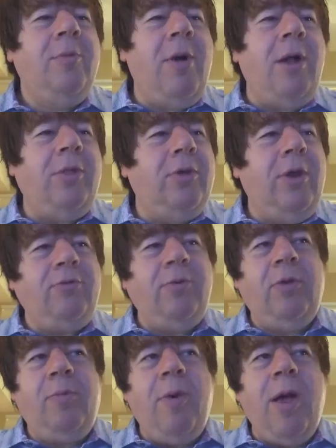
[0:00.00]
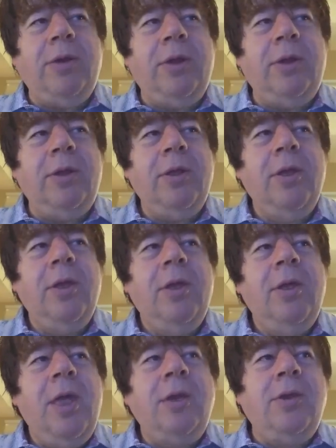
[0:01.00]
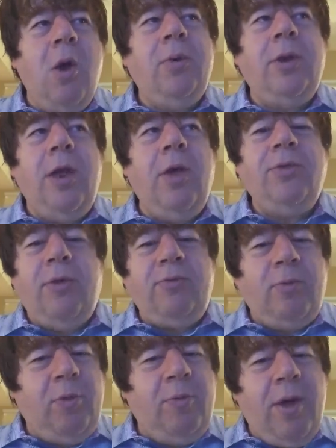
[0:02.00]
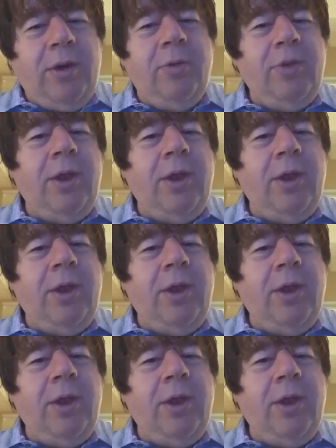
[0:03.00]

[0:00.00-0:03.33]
Bartley never responded, and no one else ever responded